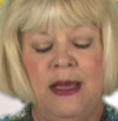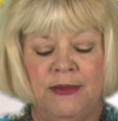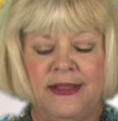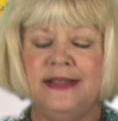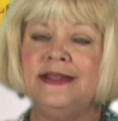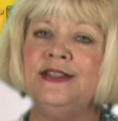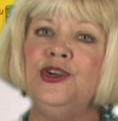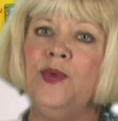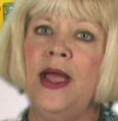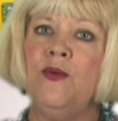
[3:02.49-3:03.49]
But this is a
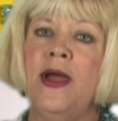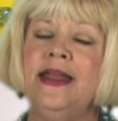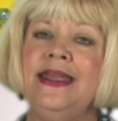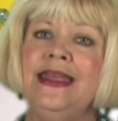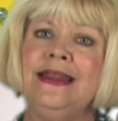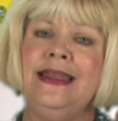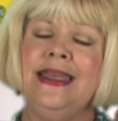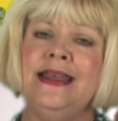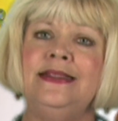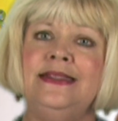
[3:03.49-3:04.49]
great way to get
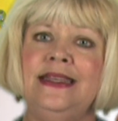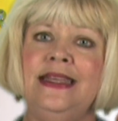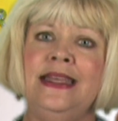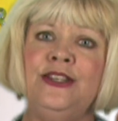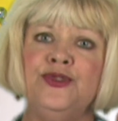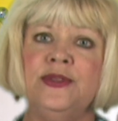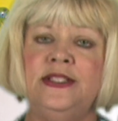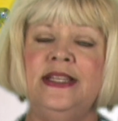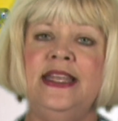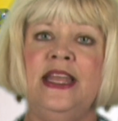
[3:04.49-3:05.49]
kids
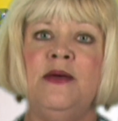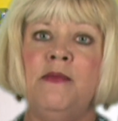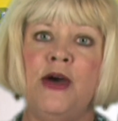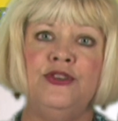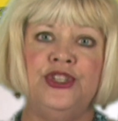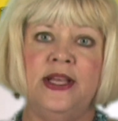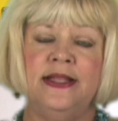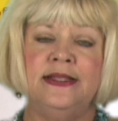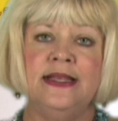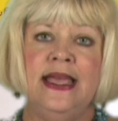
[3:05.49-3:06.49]
interested in
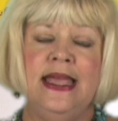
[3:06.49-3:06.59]
emotions